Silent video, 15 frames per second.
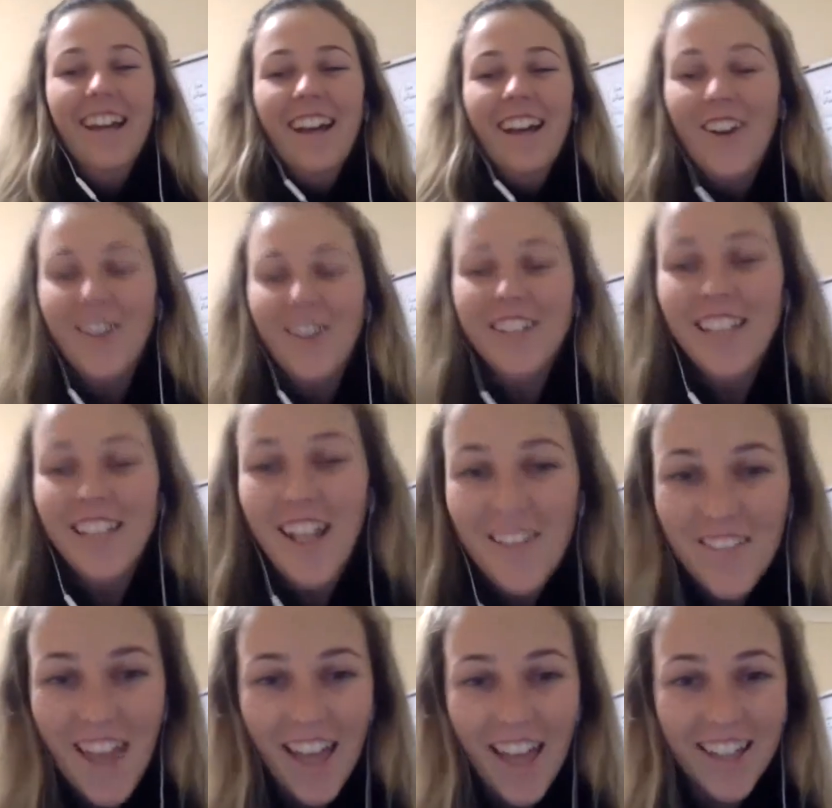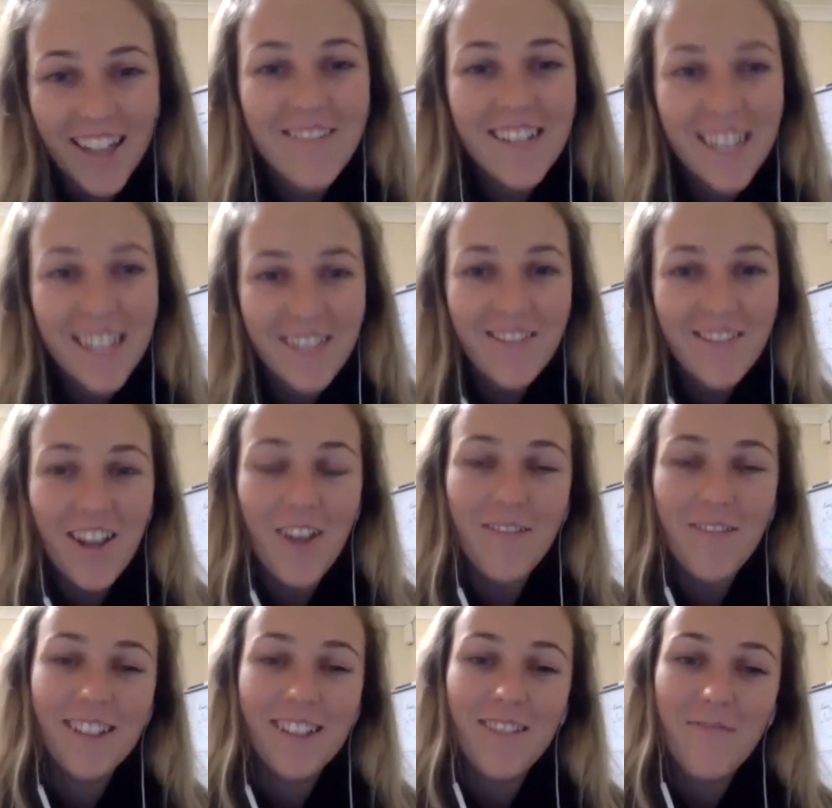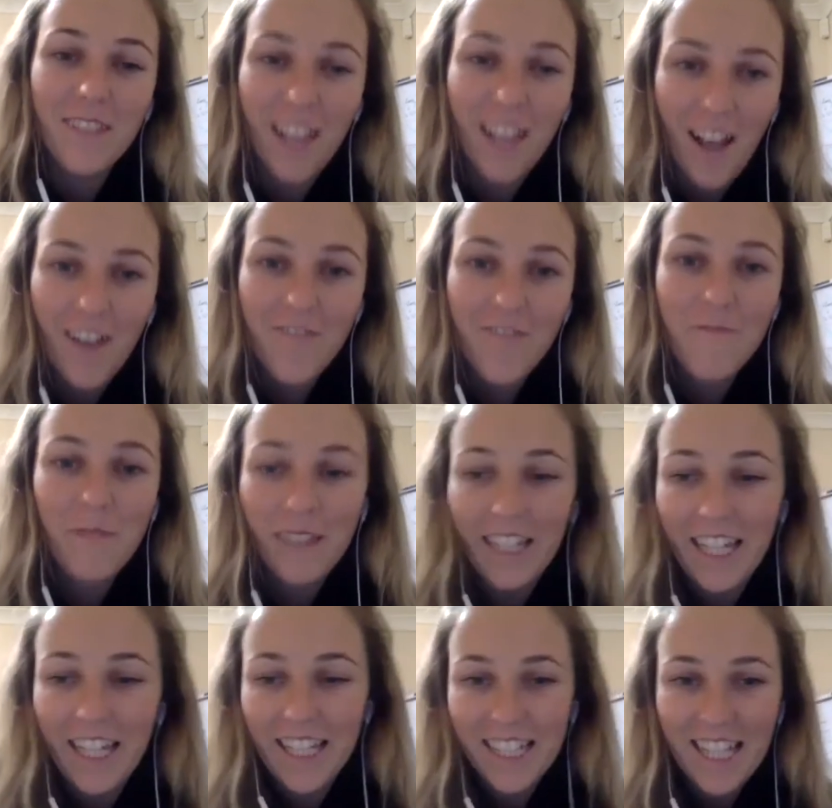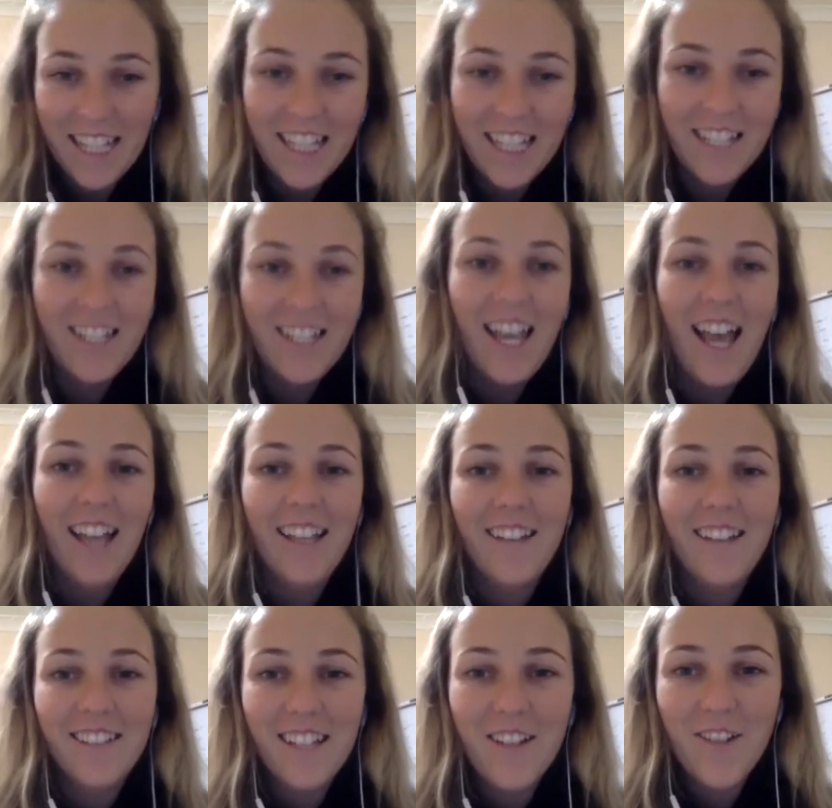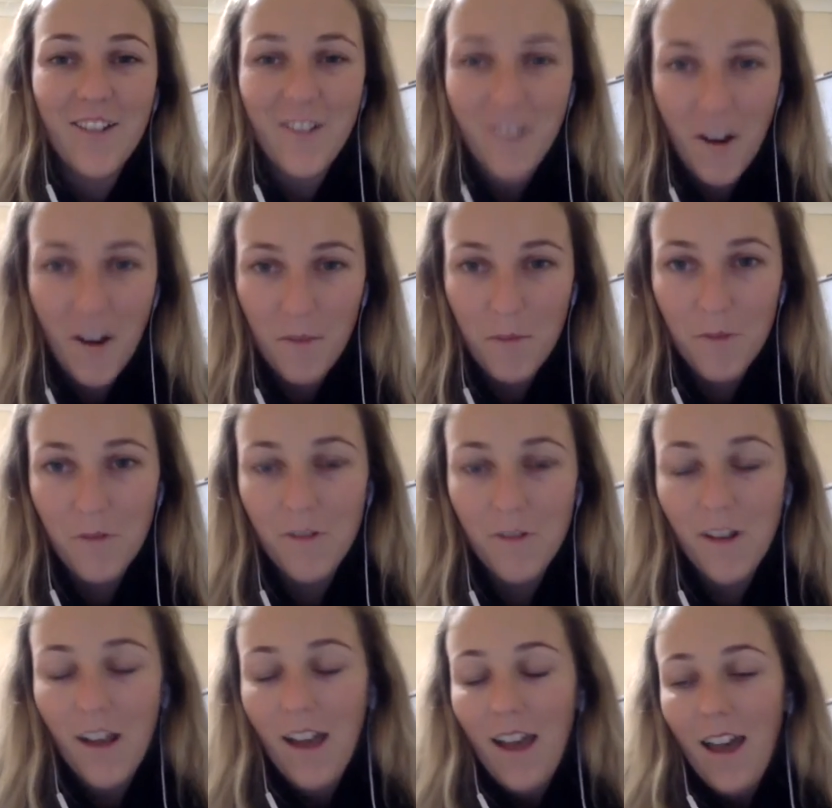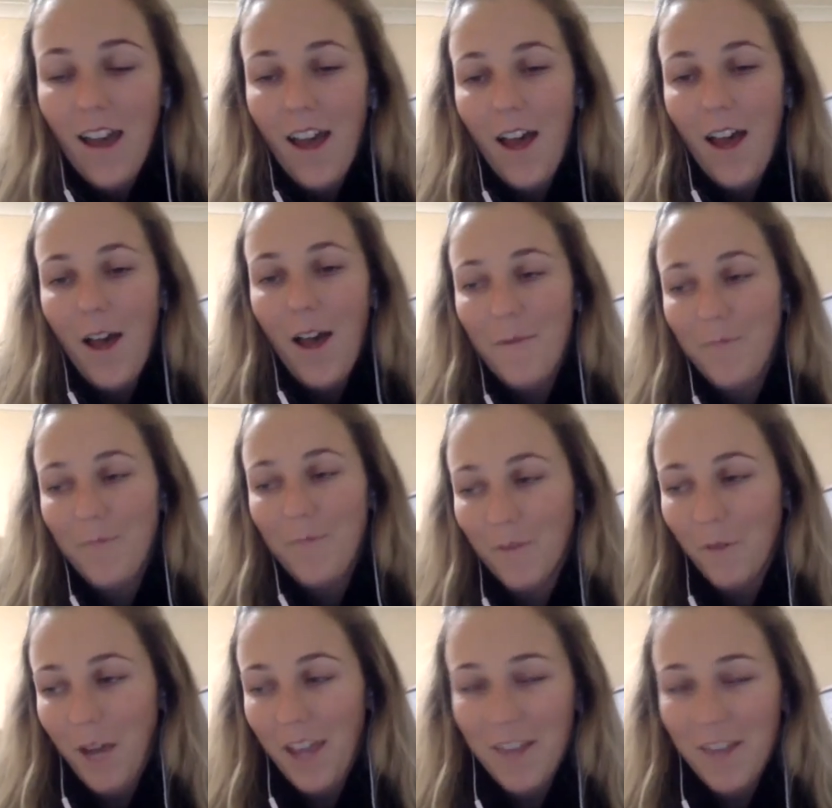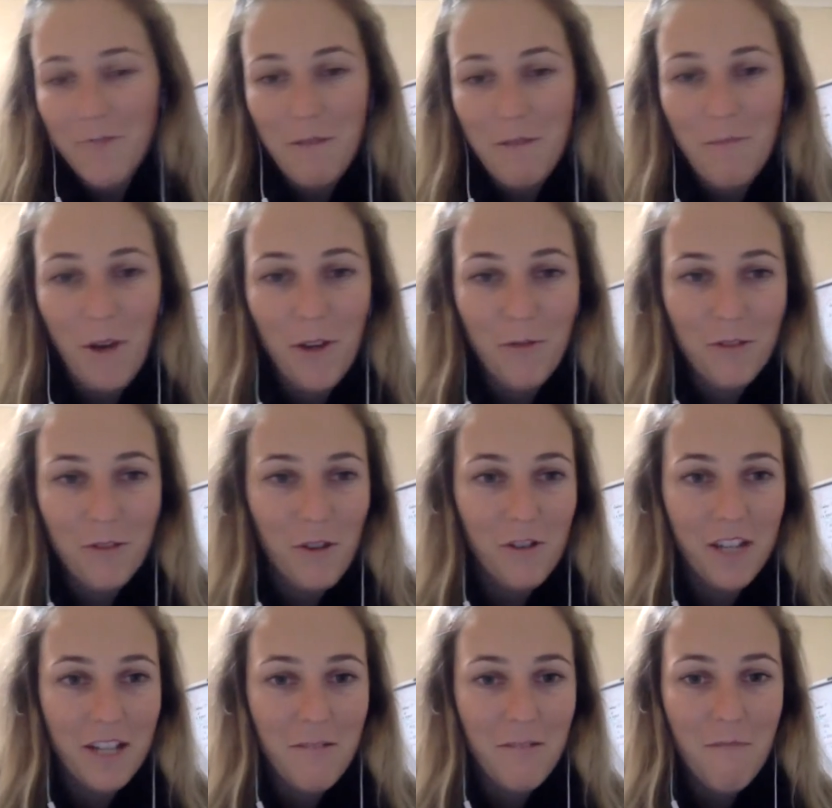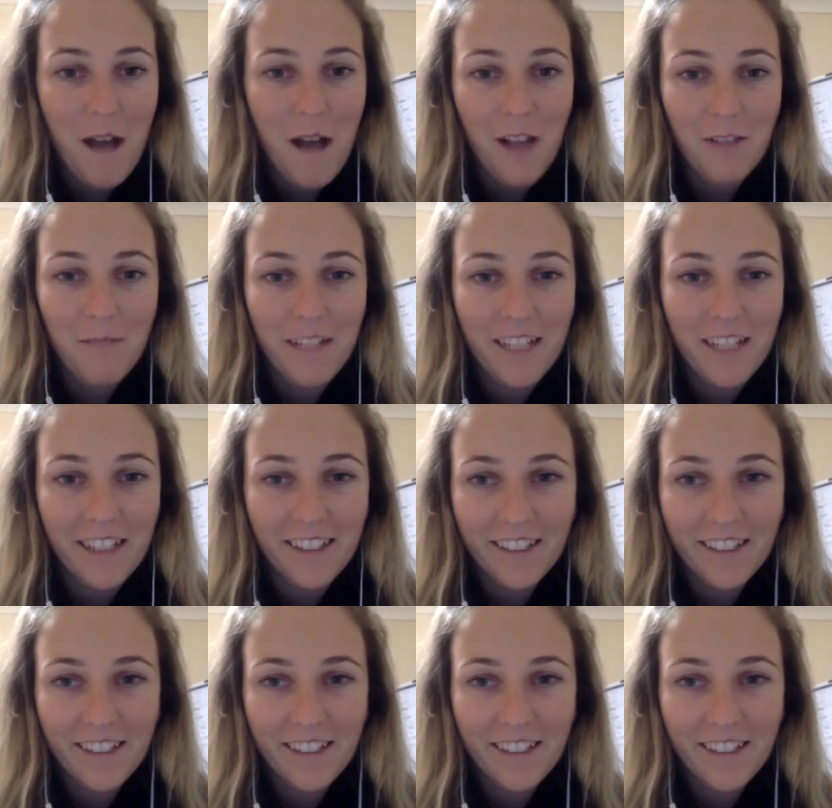oh, love that? Can we give Naomi some love, please, in the chat? That was incredible. Um, I think we both were talking a mile a minute